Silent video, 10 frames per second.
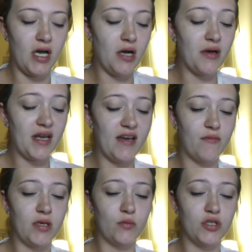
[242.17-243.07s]
I already have
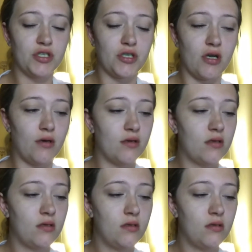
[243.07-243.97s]
my
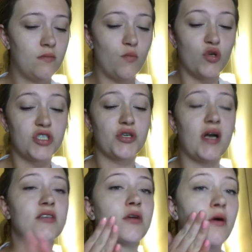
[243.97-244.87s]

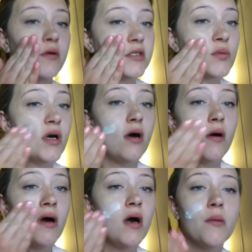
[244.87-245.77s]
moisturizer on as
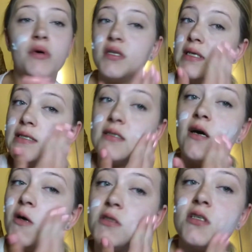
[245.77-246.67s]
well. But this
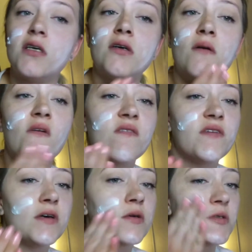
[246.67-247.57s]
also
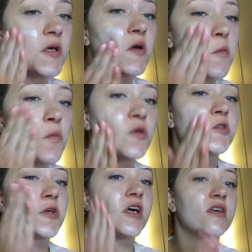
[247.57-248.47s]
feels like a
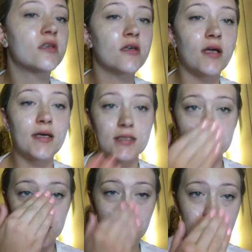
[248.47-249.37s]
moisturizer. Like,
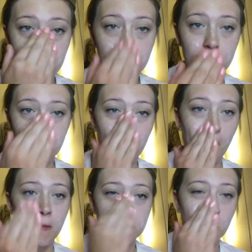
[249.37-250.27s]
see how
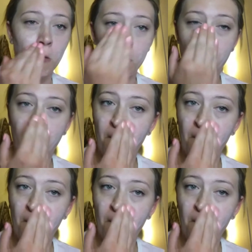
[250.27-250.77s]
it goes on?